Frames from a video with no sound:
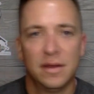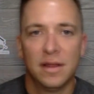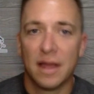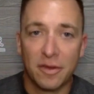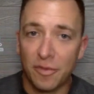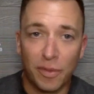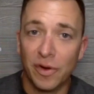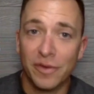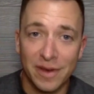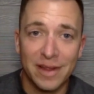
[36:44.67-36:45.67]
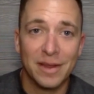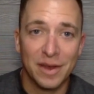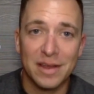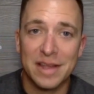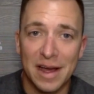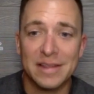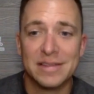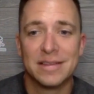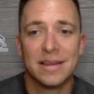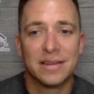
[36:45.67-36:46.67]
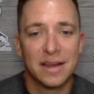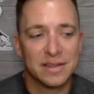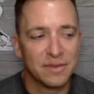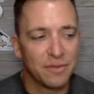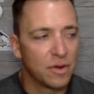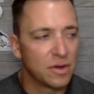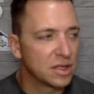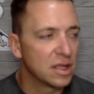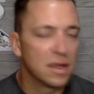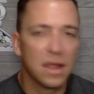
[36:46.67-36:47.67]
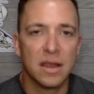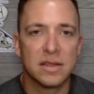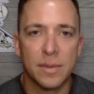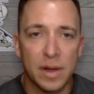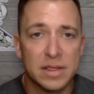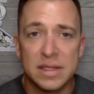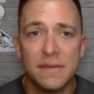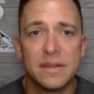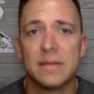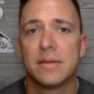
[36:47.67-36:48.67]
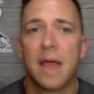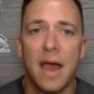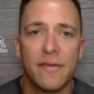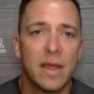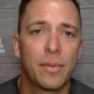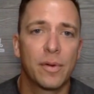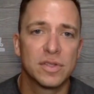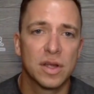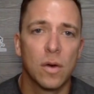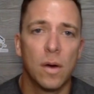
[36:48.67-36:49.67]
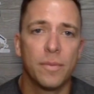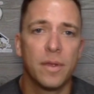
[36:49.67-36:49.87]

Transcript: like you've proven it, it does it does unfortunately and, and it's about safety having that person go yeah.